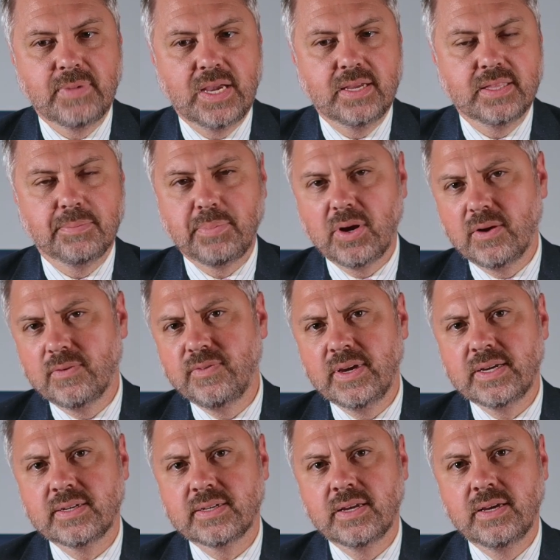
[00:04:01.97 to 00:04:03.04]
And the
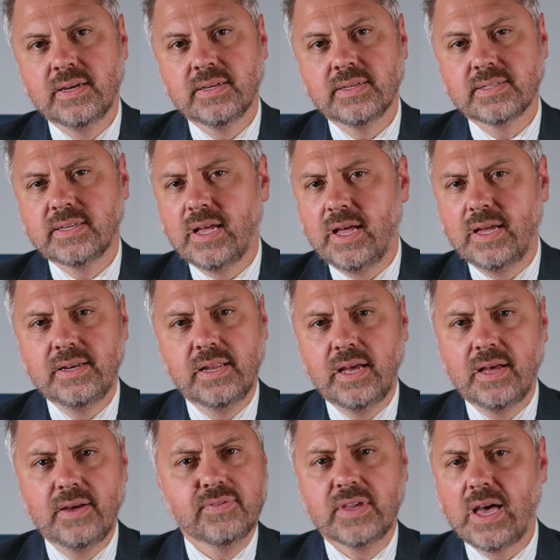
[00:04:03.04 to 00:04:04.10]
perfect Son
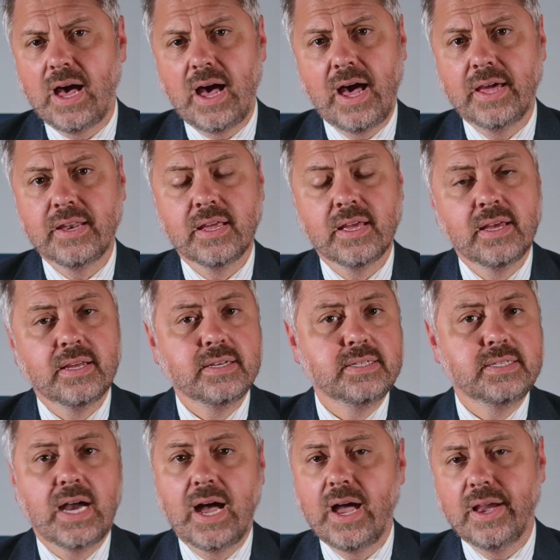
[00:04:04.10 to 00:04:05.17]
of God
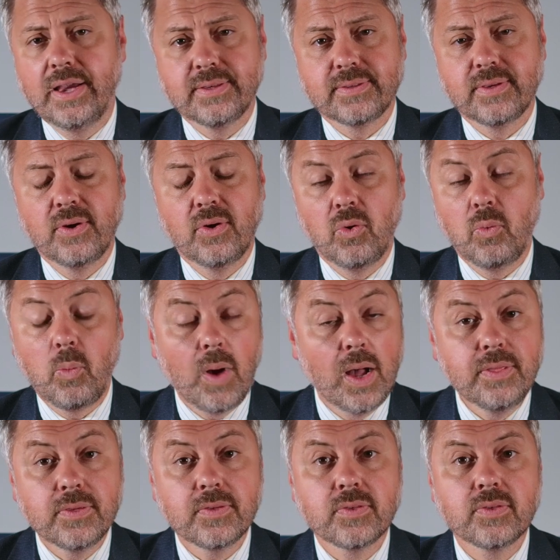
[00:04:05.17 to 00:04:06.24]
dies
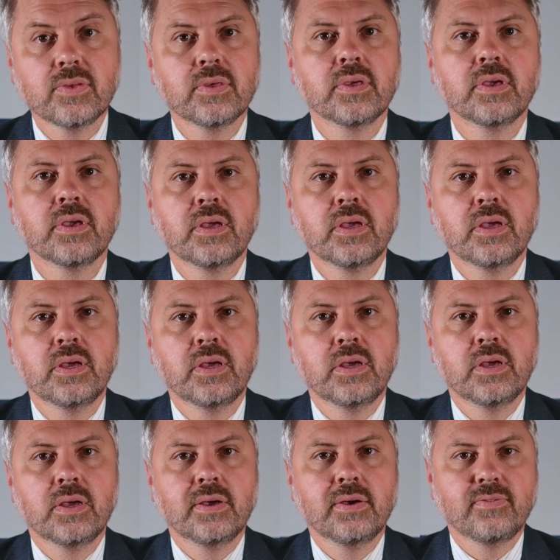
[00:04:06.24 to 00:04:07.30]
once
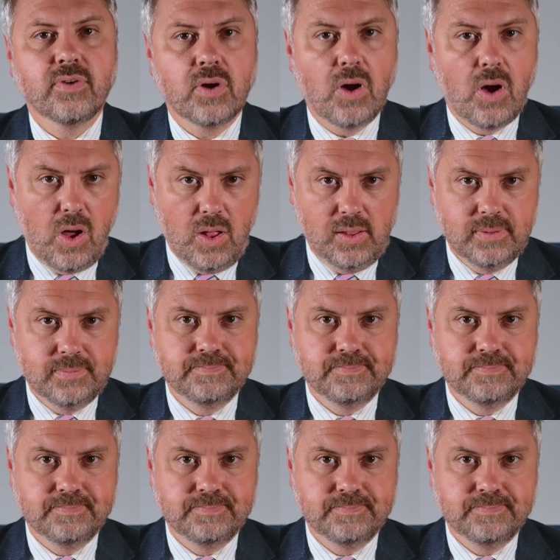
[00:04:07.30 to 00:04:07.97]
for all.